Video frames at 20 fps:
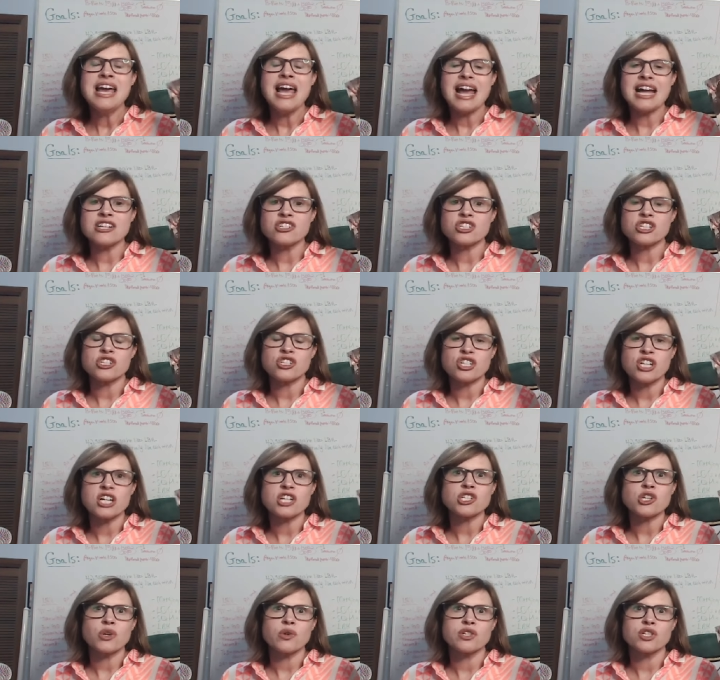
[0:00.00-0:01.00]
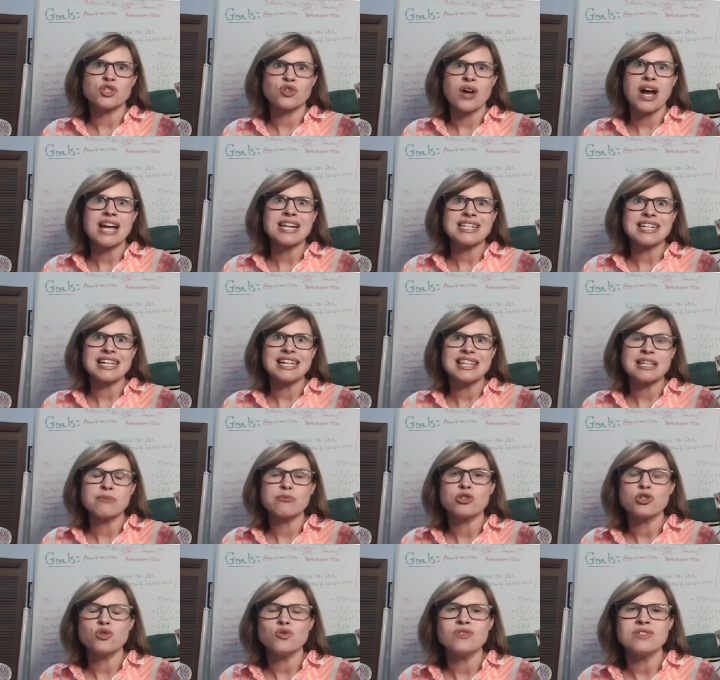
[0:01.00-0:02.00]
and Shen Qingqiu is trying to get them
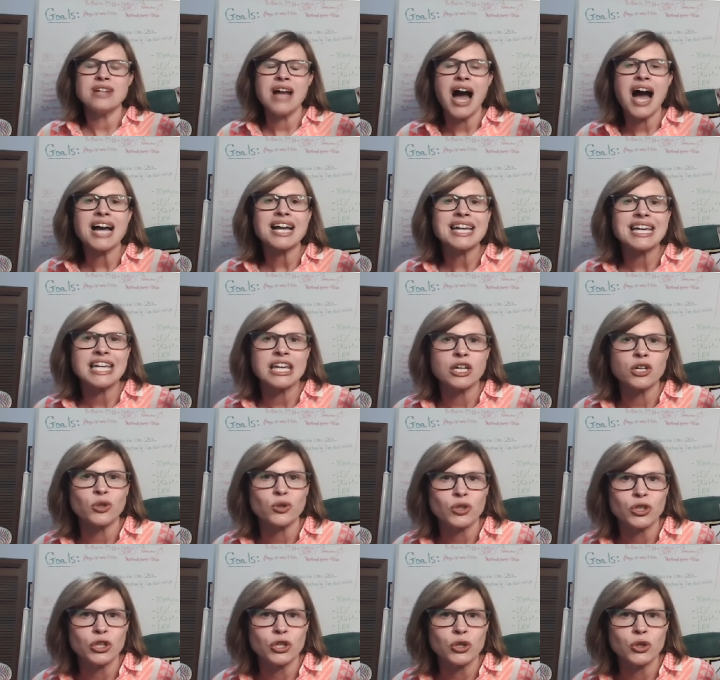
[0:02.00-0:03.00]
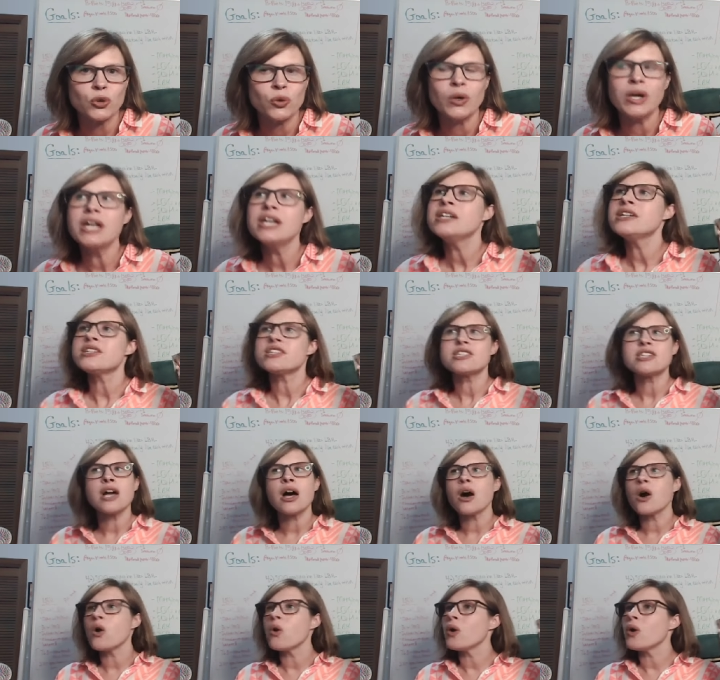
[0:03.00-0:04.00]
to not kill you.
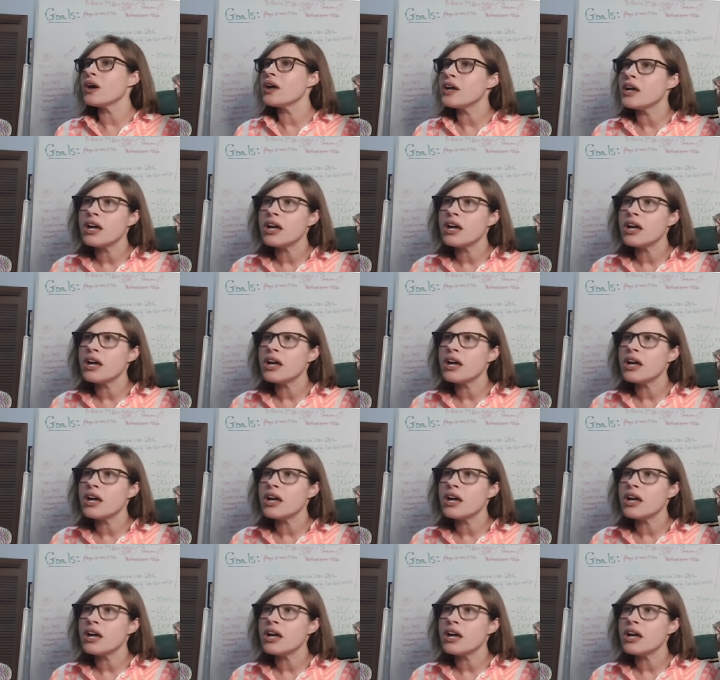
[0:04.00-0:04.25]
So